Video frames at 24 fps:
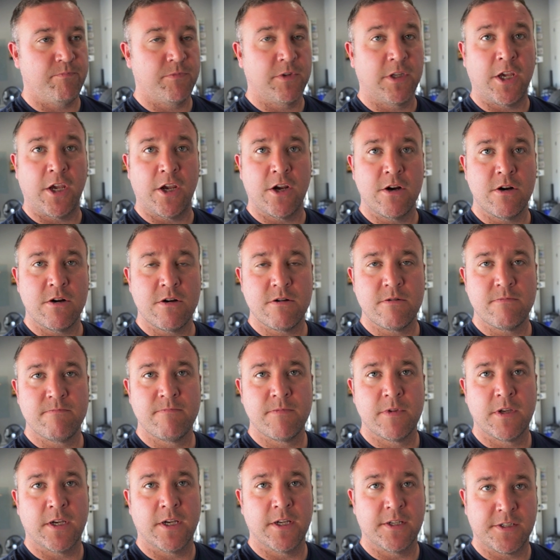gear
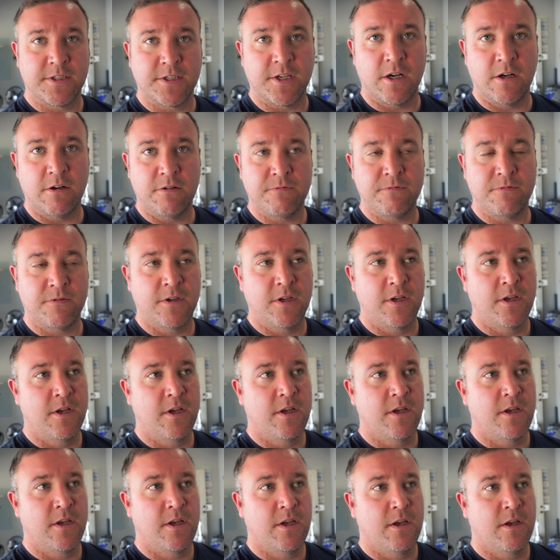itself
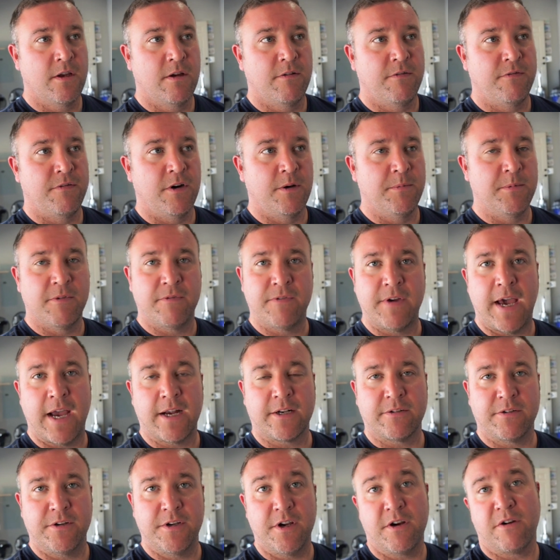from the
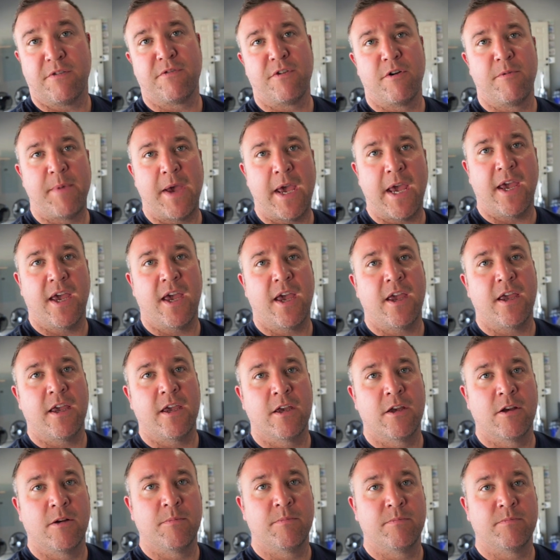factory, or from
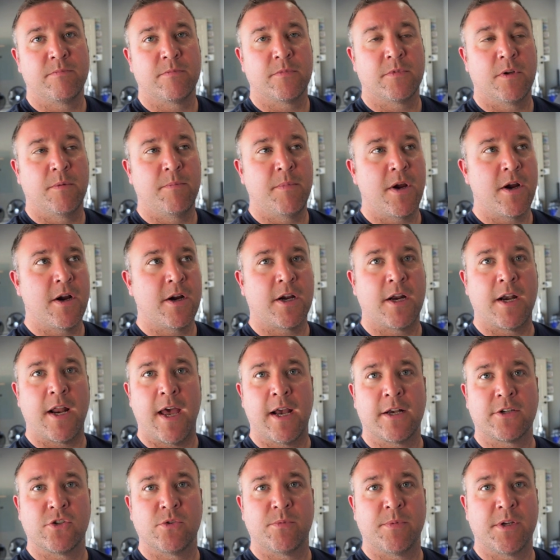AAM, American
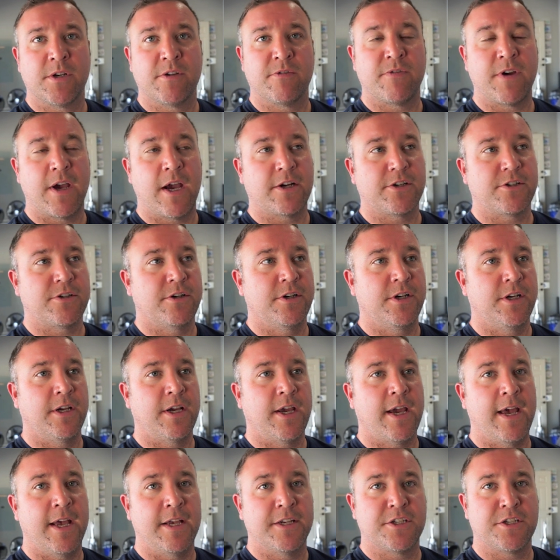Axle Manufacturing,
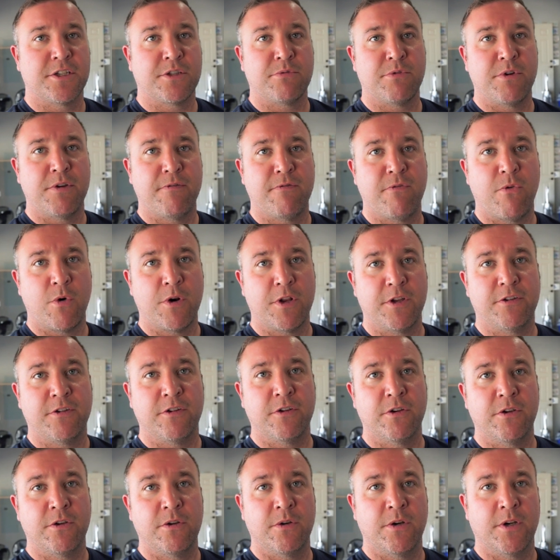has
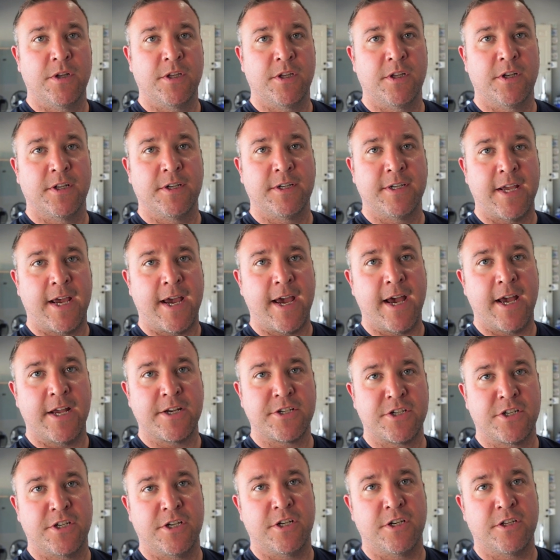342 and then a
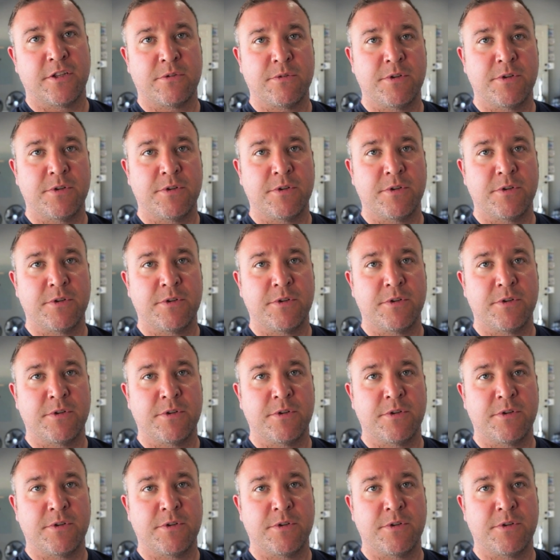dash and then a